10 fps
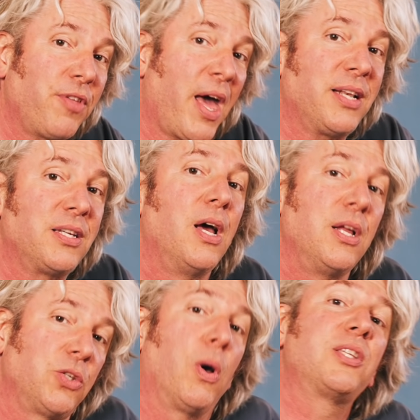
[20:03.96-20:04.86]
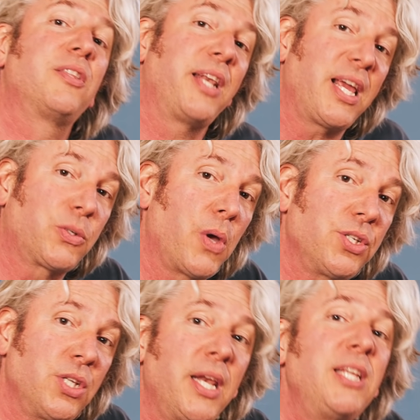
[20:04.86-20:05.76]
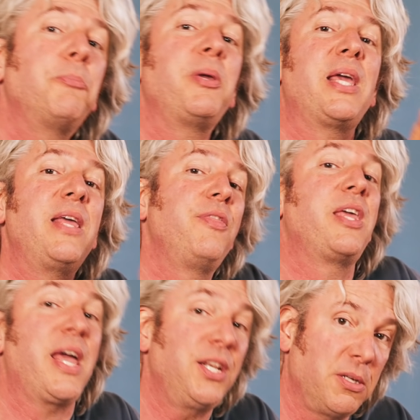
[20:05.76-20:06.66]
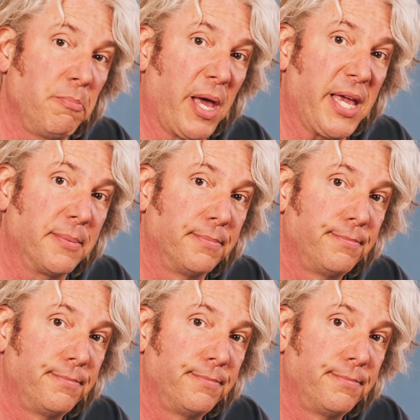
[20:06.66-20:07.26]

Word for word: that, to answer the next question, I need to be in the engine bay.